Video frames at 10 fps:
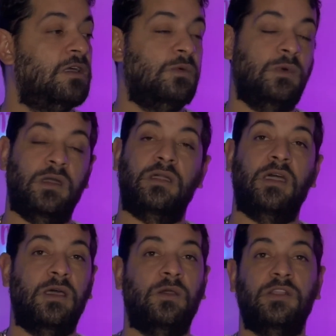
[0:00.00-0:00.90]
we're gonna go
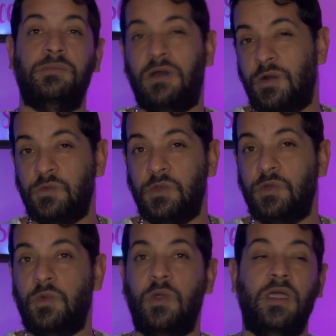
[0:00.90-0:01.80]
ahead and look at the bottle real
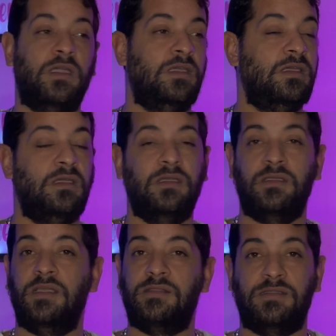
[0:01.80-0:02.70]
quick,
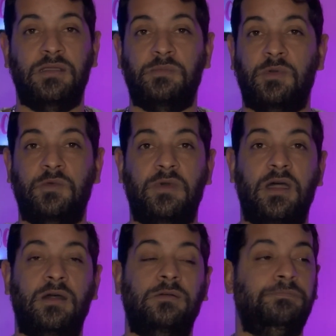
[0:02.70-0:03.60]
get the scent
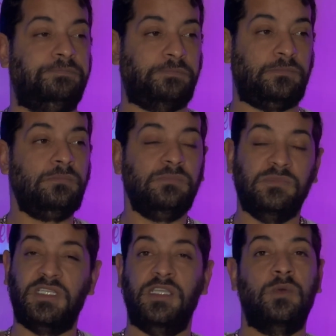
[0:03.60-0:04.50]
profile,
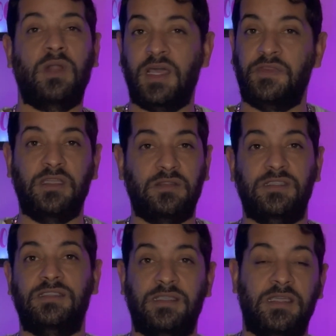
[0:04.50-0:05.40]
tell you what I think of
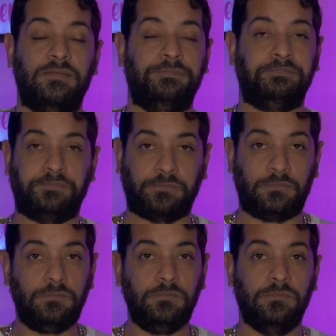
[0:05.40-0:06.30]
this scent,
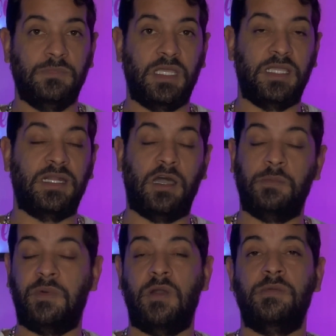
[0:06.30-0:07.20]
and
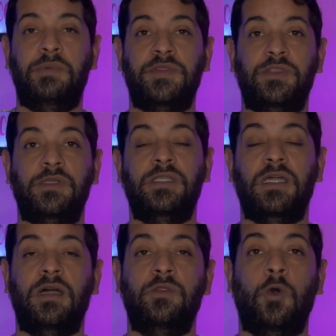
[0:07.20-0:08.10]
I'll probably put the
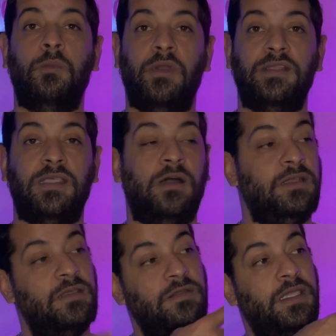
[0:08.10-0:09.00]
note breakdown
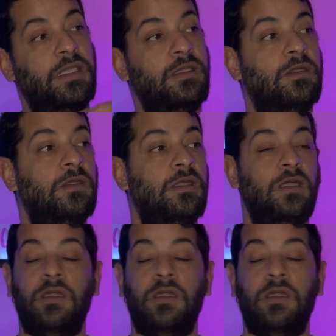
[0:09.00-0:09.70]
either here